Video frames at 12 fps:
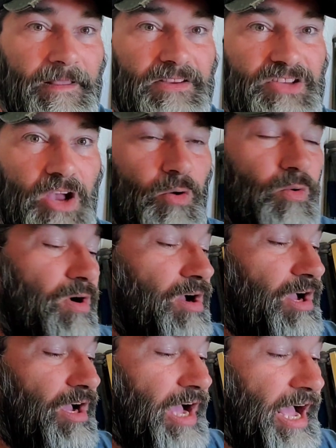So
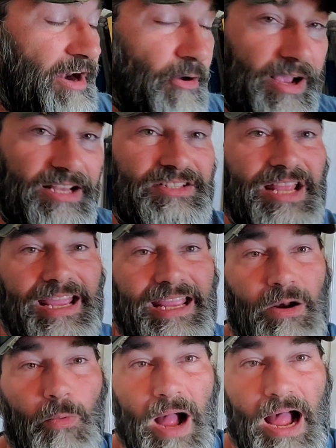I know it has
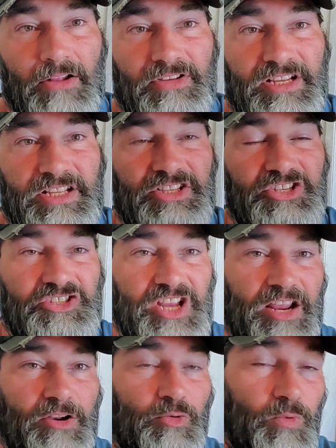taken a while to get this
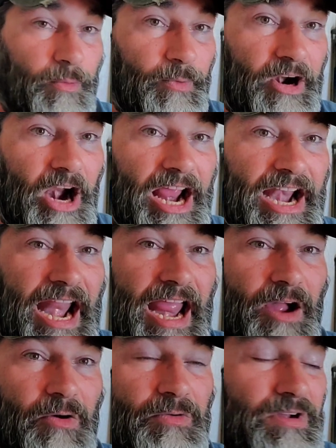channel to where we're at
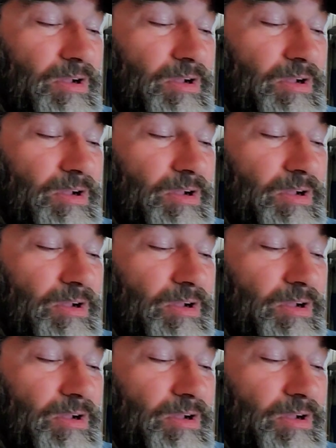now,